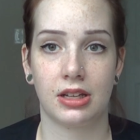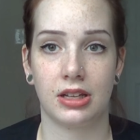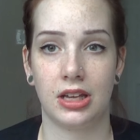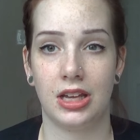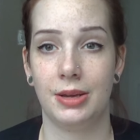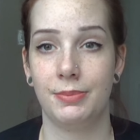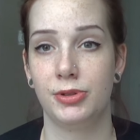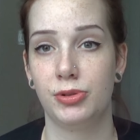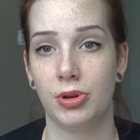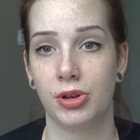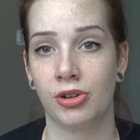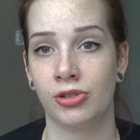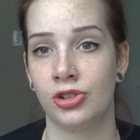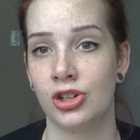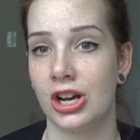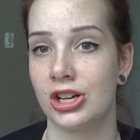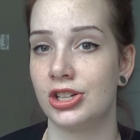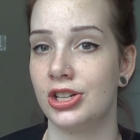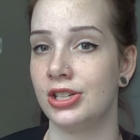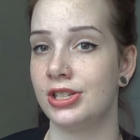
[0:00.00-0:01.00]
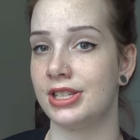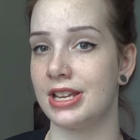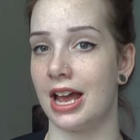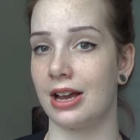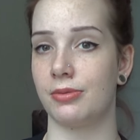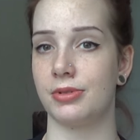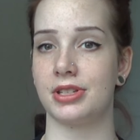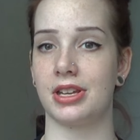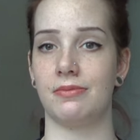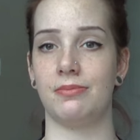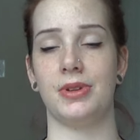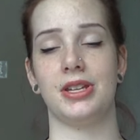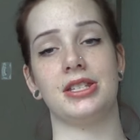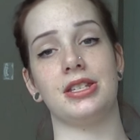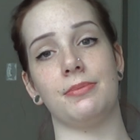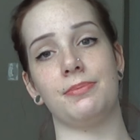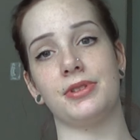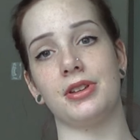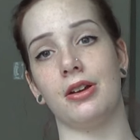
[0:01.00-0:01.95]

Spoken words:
In between contractions, Zach was giving me sips